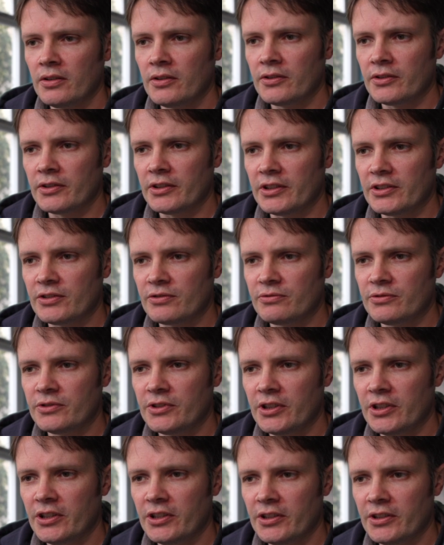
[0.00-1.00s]
So let's
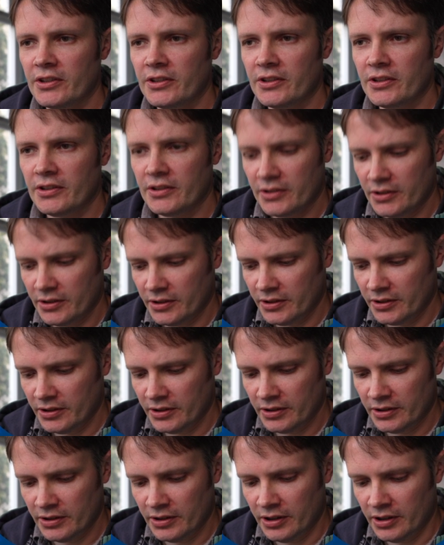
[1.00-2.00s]
run
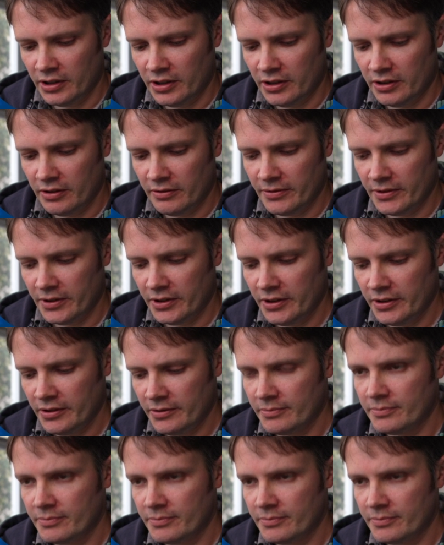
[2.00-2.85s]
llava